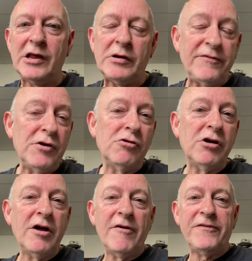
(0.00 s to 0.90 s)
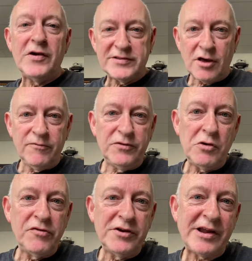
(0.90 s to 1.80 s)
And if you're a first-time viewer
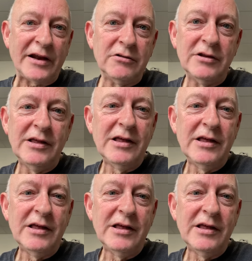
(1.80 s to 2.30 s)
of the channel,